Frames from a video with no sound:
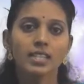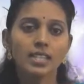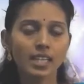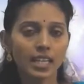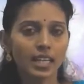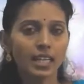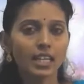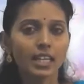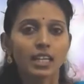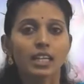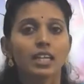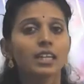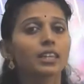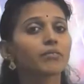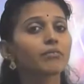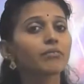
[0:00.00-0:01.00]
See,
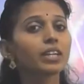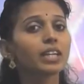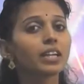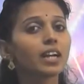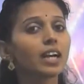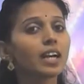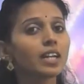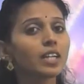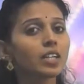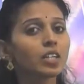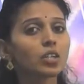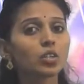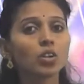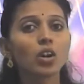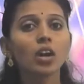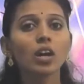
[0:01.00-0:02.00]
we can't
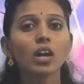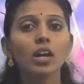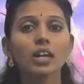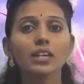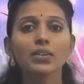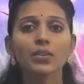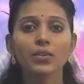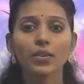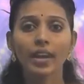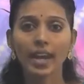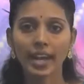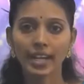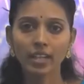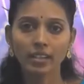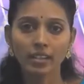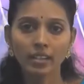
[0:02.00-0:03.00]
draw a
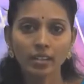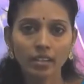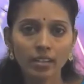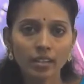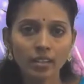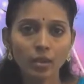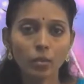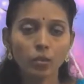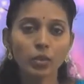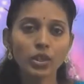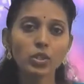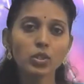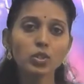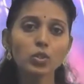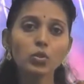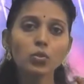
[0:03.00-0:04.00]
triangle with
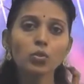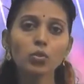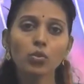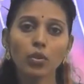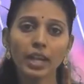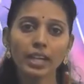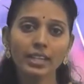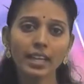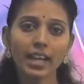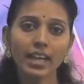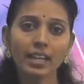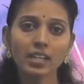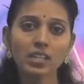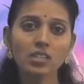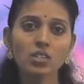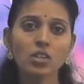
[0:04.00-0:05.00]
2 right
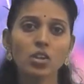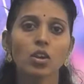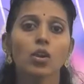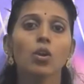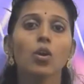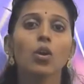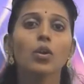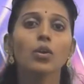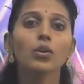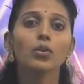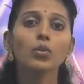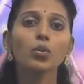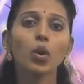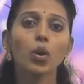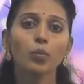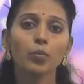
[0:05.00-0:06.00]
angles or
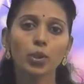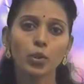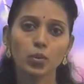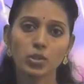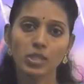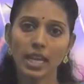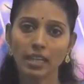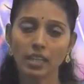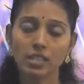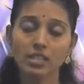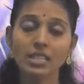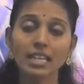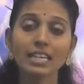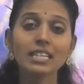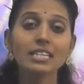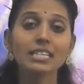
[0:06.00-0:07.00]
2 obtuse angles.
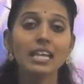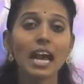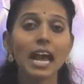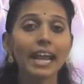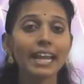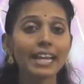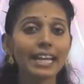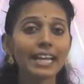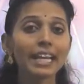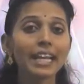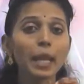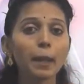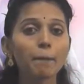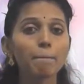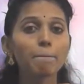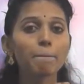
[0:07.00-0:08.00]
It is
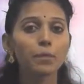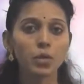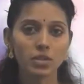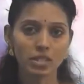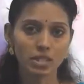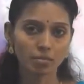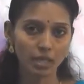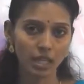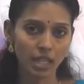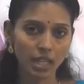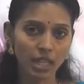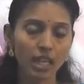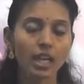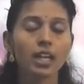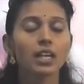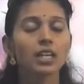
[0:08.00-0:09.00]
highly impossible.
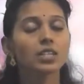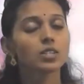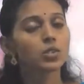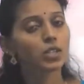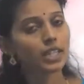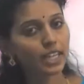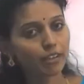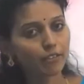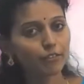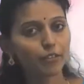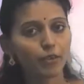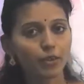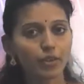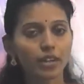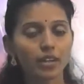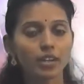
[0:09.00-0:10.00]
So
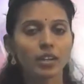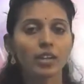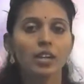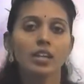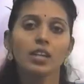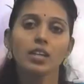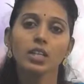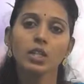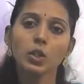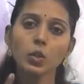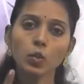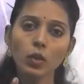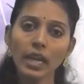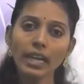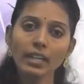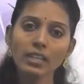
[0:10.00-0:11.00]
therefore,
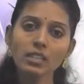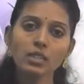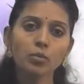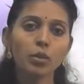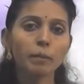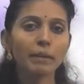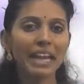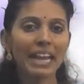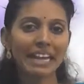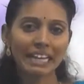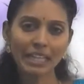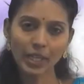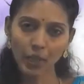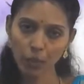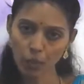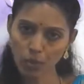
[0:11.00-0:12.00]
2 angles will be
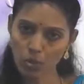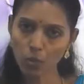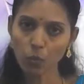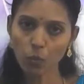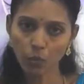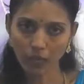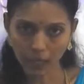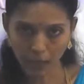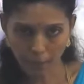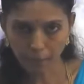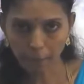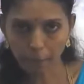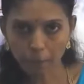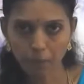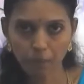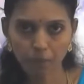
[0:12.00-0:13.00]
acute
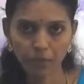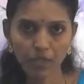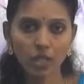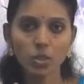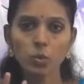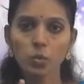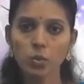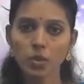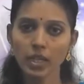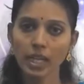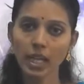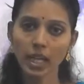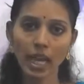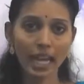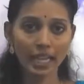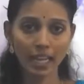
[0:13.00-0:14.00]
only.
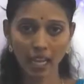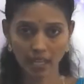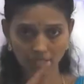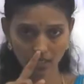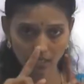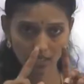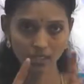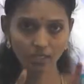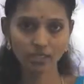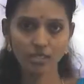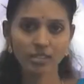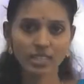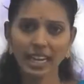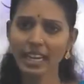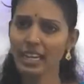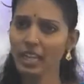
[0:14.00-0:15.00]
A
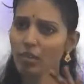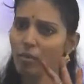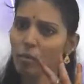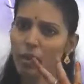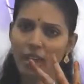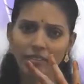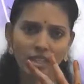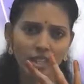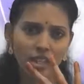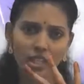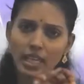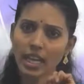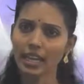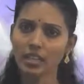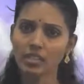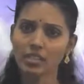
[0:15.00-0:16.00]
triangle will be having
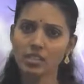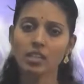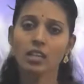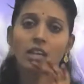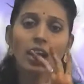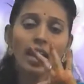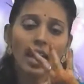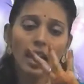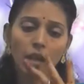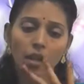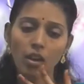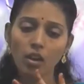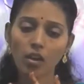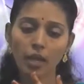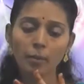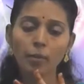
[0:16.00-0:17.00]
angles.
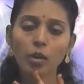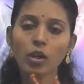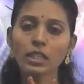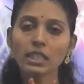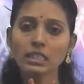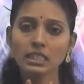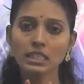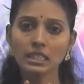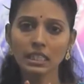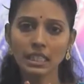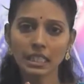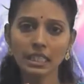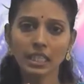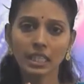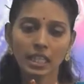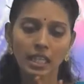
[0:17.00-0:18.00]
Among these
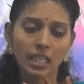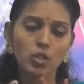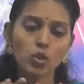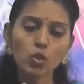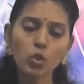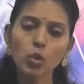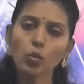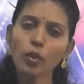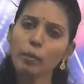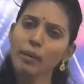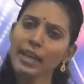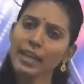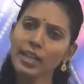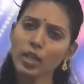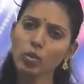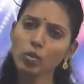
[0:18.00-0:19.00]
three, two will
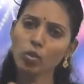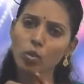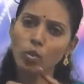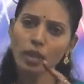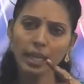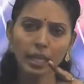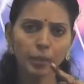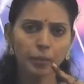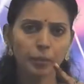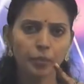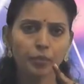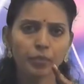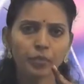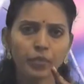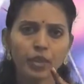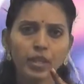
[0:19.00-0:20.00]
be acute only.
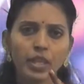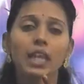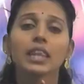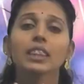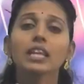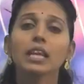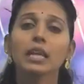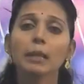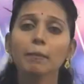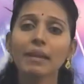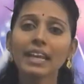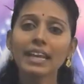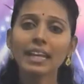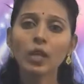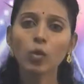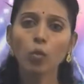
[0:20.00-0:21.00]
The
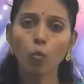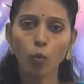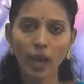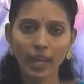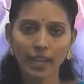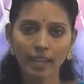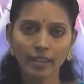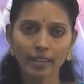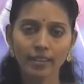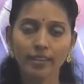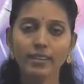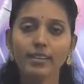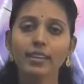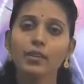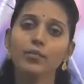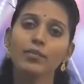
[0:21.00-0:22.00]
remaining one,
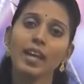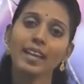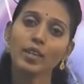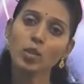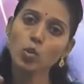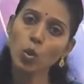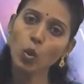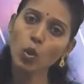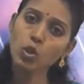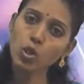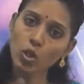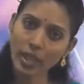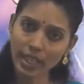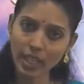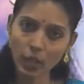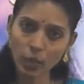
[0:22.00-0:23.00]
if that is
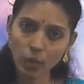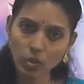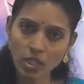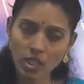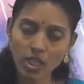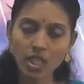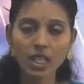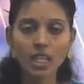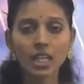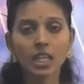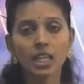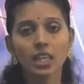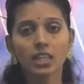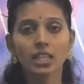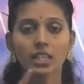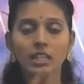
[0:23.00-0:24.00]
also acute,
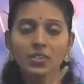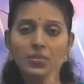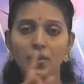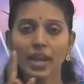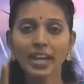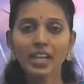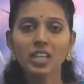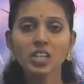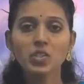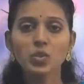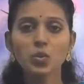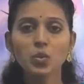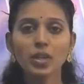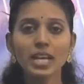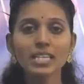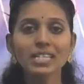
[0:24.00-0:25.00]
then the triangle is
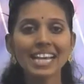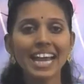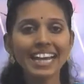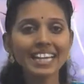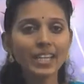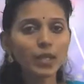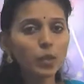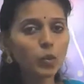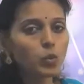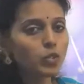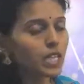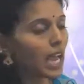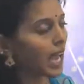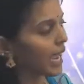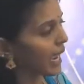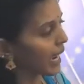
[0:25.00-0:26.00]
known as acute
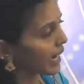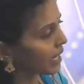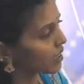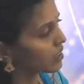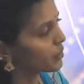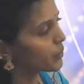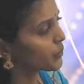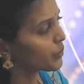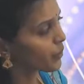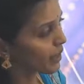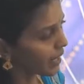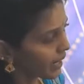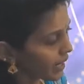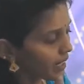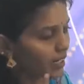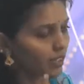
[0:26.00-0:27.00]
angled
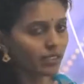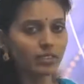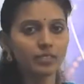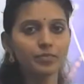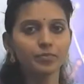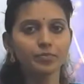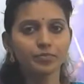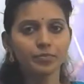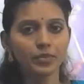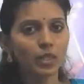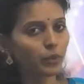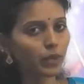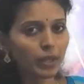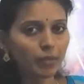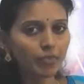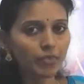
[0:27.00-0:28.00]
triangle.
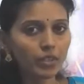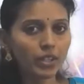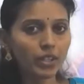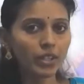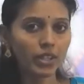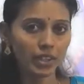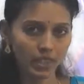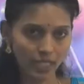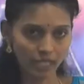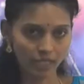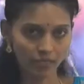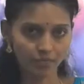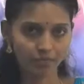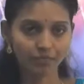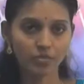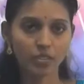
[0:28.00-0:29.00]
Okay. Then,
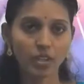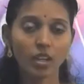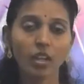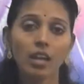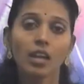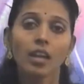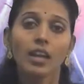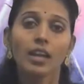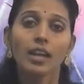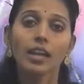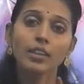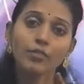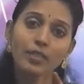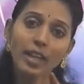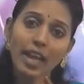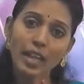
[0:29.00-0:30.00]

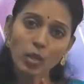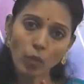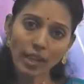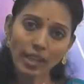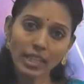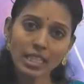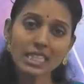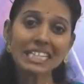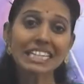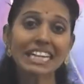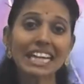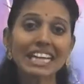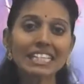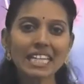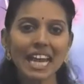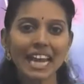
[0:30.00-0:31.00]
if that one is
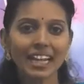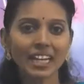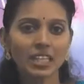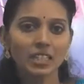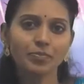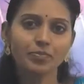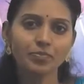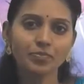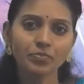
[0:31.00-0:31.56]
right angle,